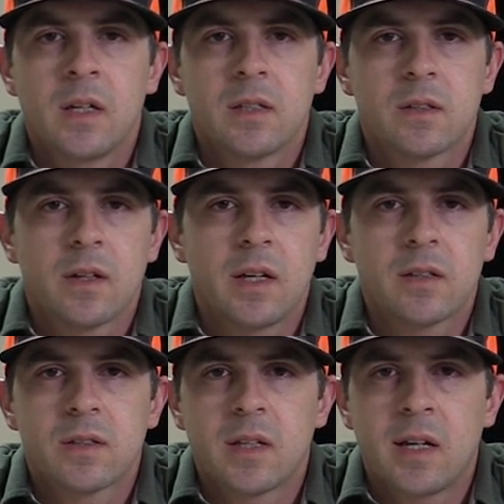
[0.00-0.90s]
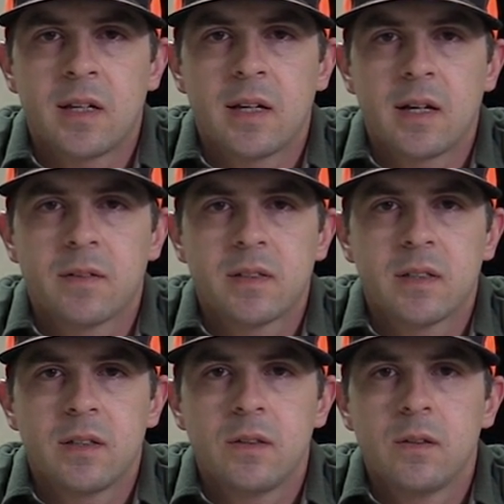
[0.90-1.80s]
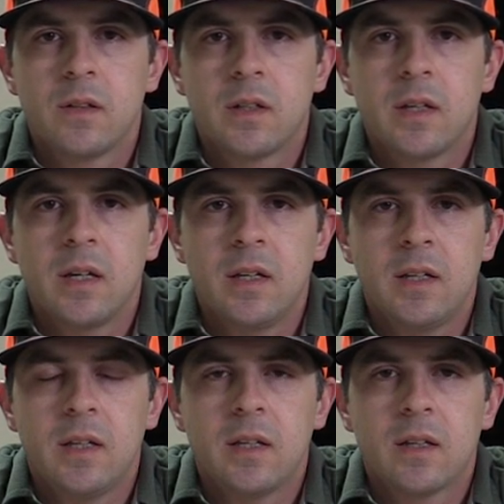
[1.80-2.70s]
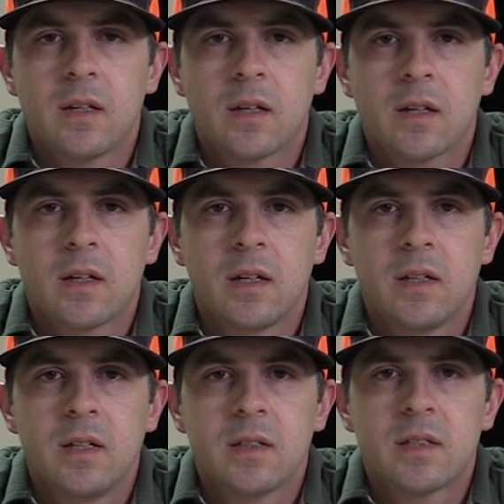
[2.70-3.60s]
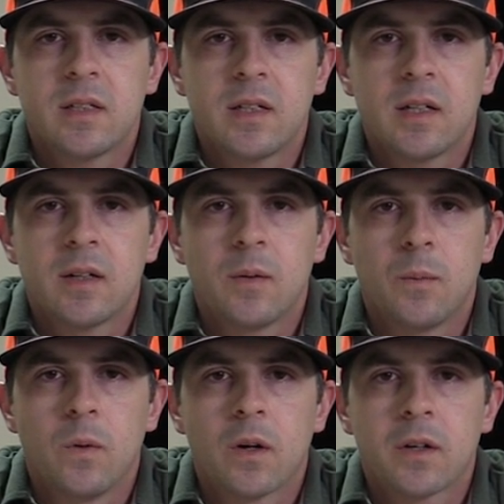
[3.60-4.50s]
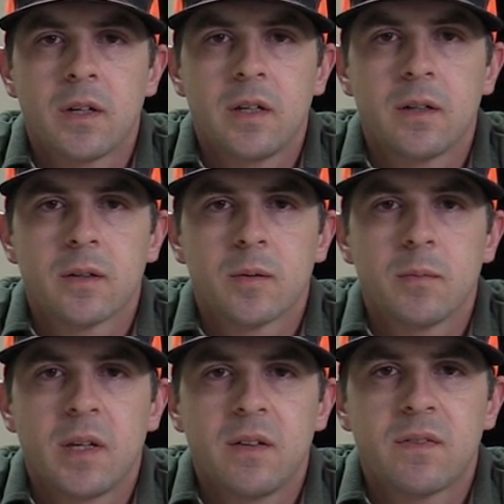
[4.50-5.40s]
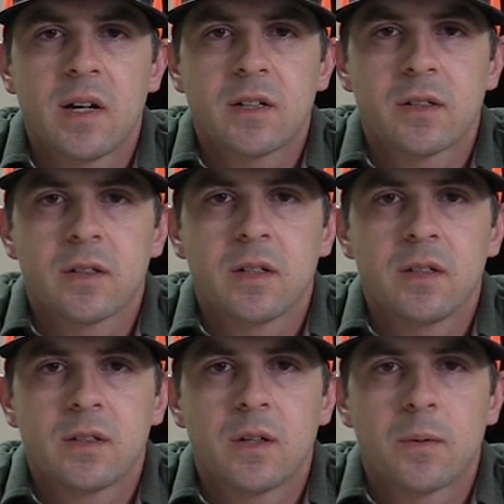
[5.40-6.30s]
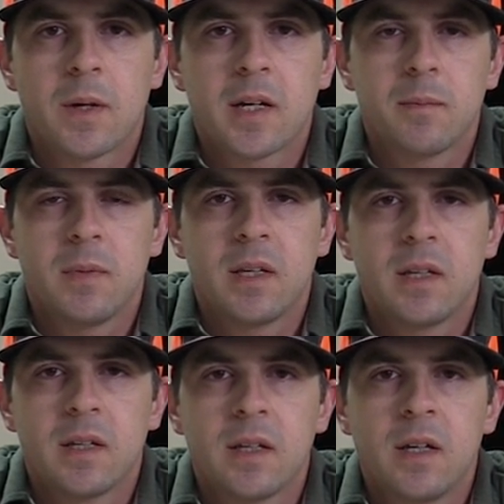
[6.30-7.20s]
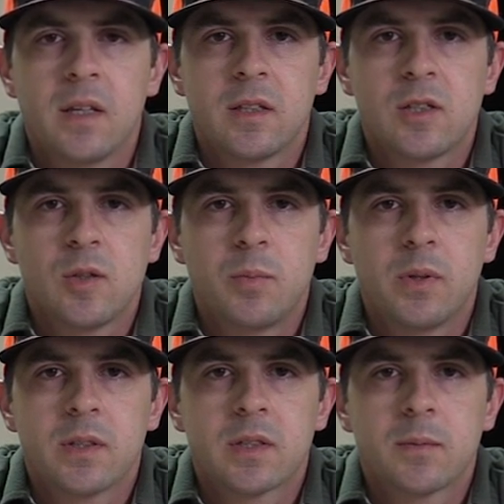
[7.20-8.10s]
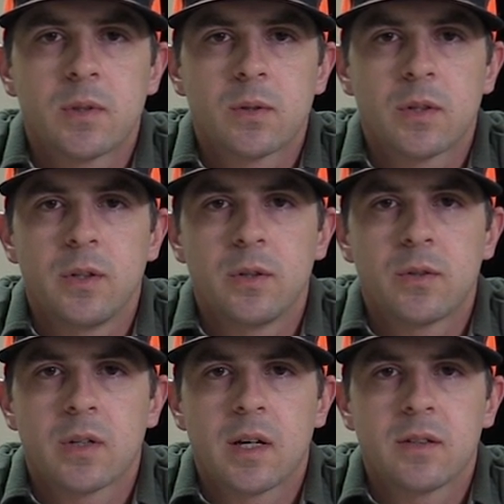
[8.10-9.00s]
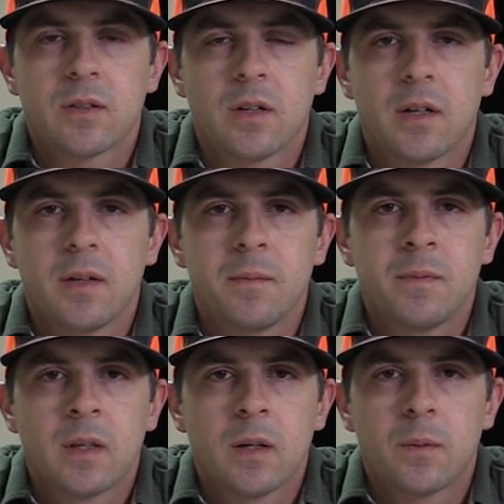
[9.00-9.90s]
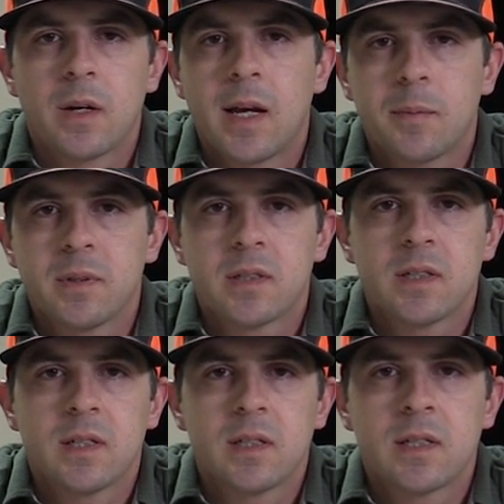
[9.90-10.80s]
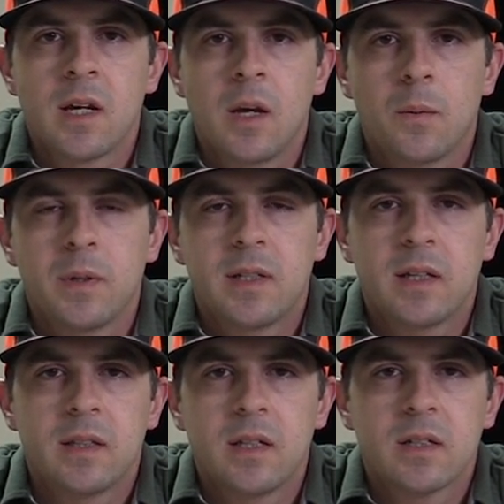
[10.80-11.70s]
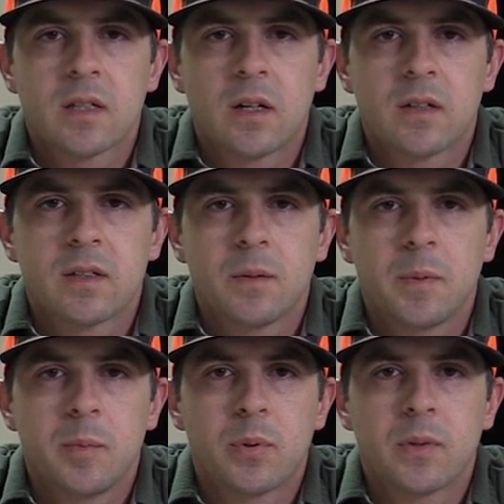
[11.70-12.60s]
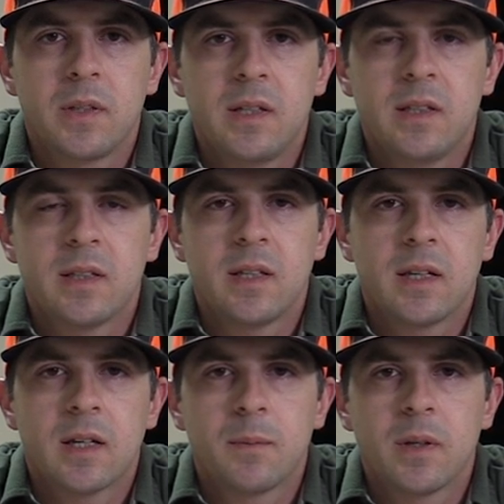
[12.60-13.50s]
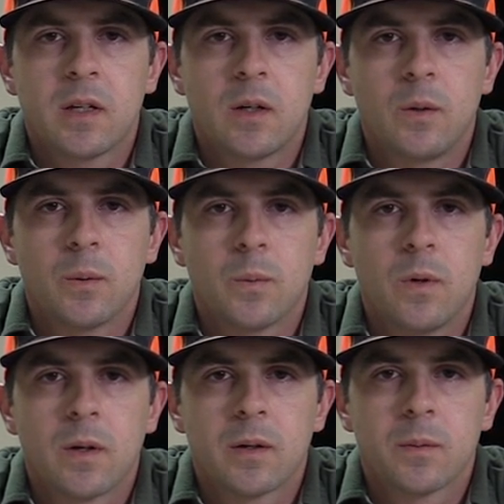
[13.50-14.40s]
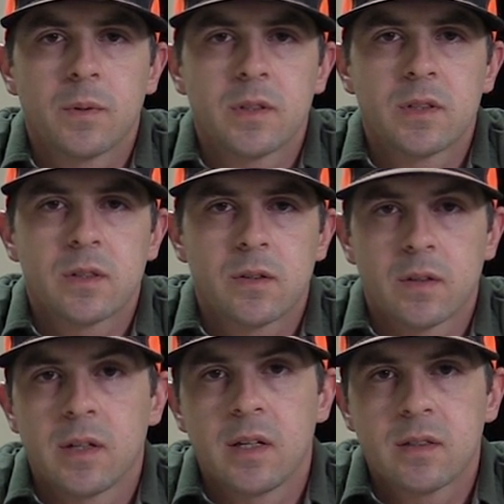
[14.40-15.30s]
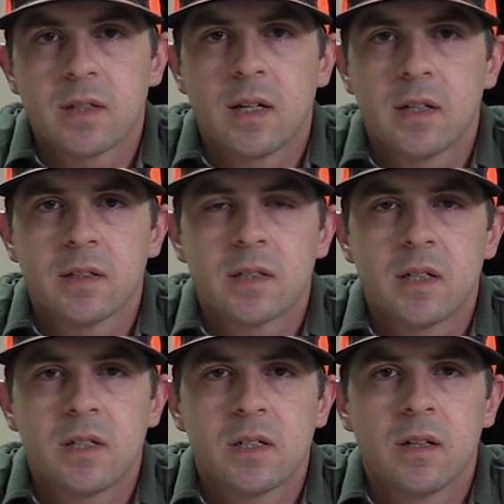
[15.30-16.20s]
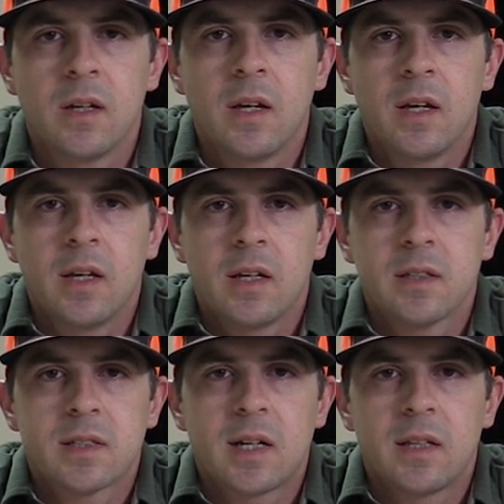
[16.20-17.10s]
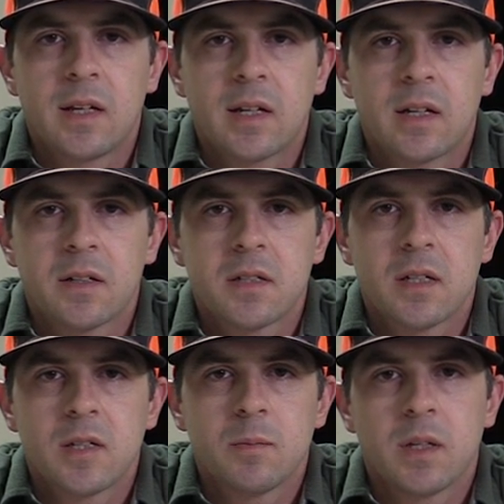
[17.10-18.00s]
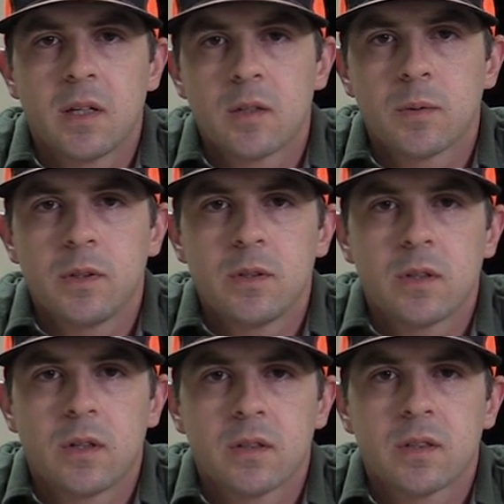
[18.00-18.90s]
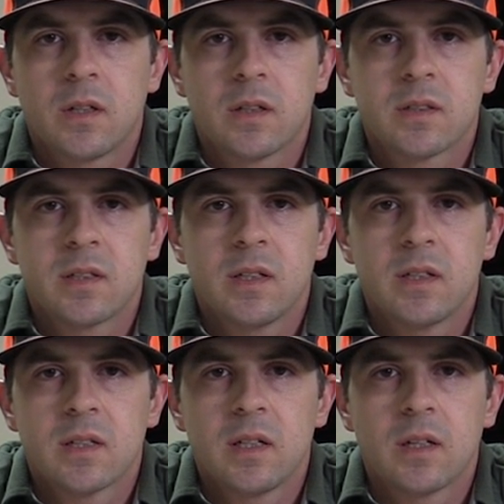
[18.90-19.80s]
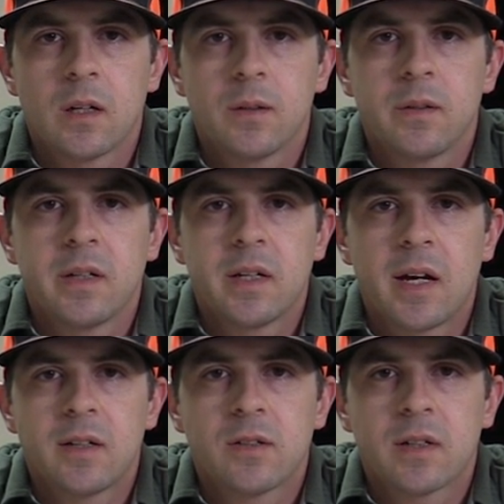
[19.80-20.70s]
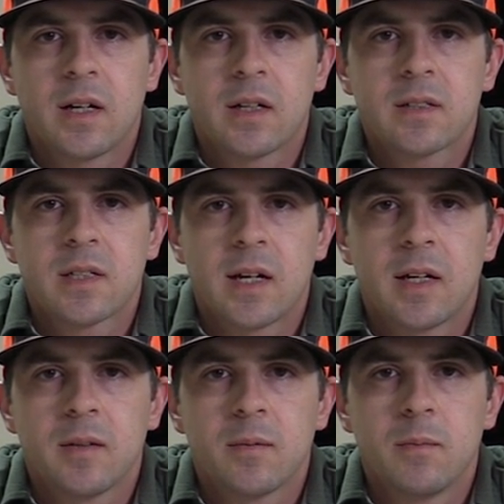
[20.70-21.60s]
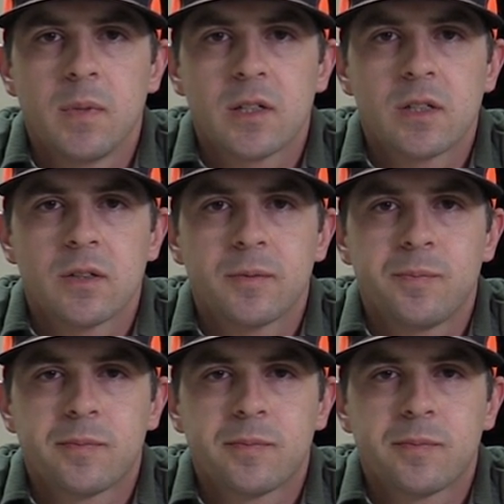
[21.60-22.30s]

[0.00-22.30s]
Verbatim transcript: So to answer that, I would tell you any condensing water heater manufacturer is going to recommend that you put some sort of neutralizer on it. What happens is we take the exhaust and we preheat the incoming cold water, which creates condensation. Inside that condensation, because we're using our exhaust, is a diluted nitric oxide mixture.